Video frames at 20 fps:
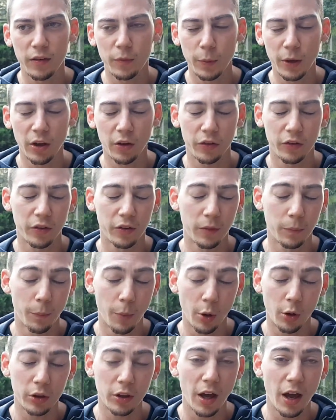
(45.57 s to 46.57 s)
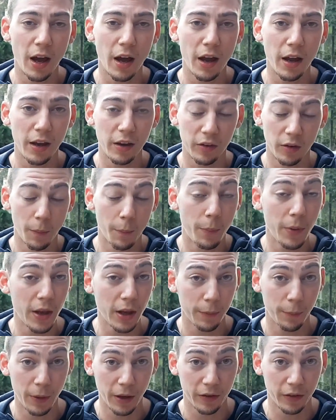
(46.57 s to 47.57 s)
because Bogota is a big
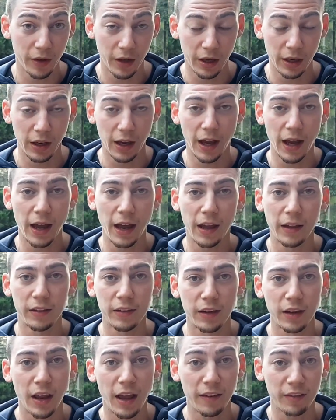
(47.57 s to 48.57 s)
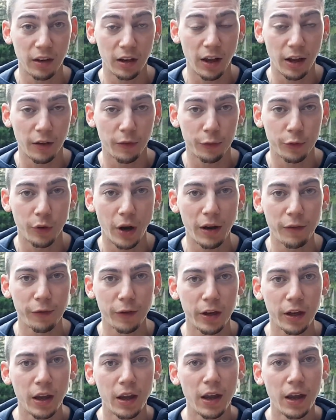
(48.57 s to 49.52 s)
city and it has a lot of traffic,